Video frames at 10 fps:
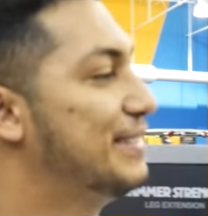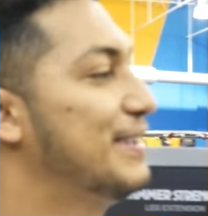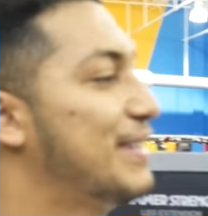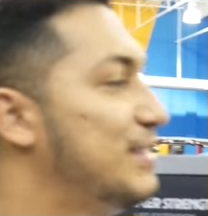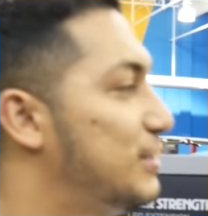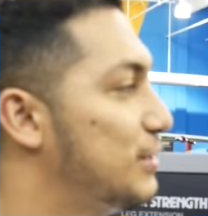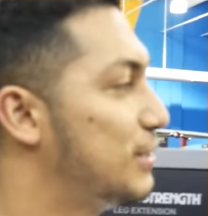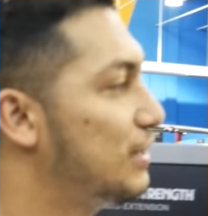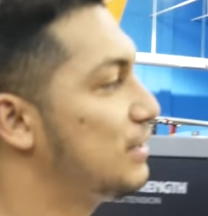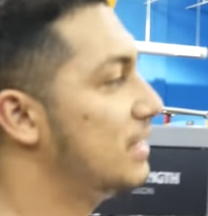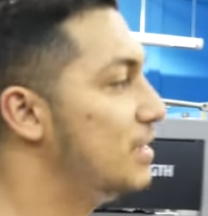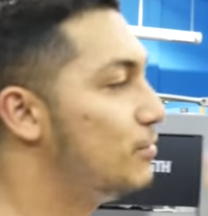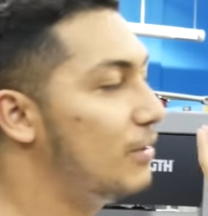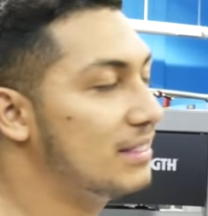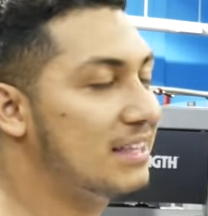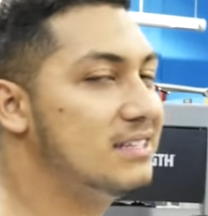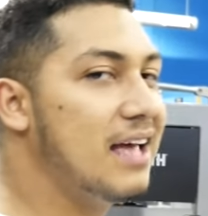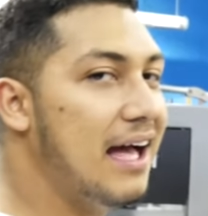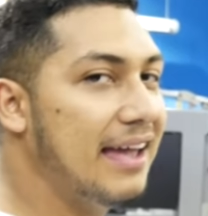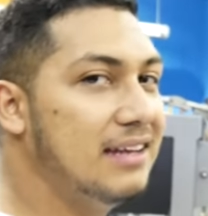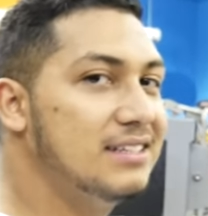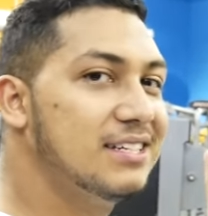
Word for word: Okay, so essentially you want this height